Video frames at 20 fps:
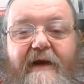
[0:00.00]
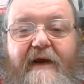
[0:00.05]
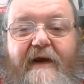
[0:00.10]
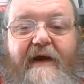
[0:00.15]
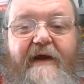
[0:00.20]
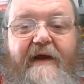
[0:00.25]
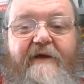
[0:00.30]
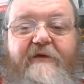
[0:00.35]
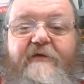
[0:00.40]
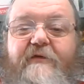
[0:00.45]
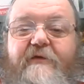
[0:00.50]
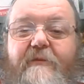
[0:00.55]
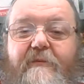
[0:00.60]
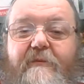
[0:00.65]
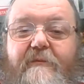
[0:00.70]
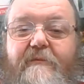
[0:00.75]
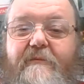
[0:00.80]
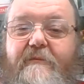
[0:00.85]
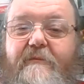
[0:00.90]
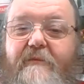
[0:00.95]
and
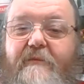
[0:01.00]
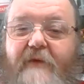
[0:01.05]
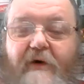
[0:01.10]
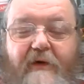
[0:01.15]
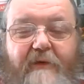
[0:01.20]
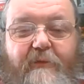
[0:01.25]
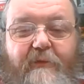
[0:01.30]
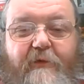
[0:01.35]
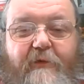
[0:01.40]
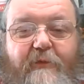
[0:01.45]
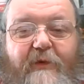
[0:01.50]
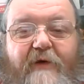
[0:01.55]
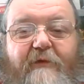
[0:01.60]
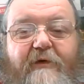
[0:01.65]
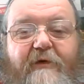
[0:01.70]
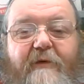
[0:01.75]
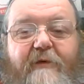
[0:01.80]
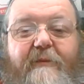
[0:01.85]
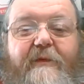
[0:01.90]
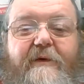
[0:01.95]
I would
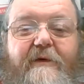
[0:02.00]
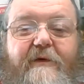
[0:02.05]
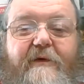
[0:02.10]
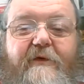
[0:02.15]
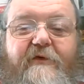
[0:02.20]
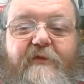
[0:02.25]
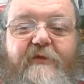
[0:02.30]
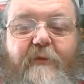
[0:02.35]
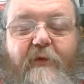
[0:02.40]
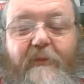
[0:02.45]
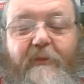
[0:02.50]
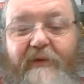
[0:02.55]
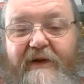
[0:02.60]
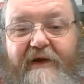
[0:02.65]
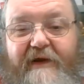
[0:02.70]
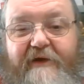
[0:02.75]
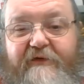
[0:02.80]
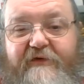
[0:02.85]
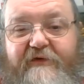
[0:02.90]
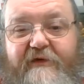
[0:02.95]
welcome some more
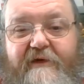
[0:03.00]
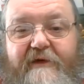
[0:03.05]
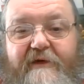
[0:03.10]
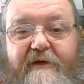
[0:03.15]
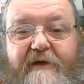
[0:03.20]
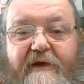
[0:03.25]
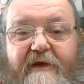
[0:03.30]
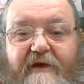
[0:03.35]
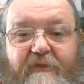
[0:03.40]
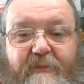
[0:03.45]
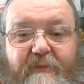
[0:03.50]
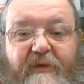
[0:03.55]
players. It's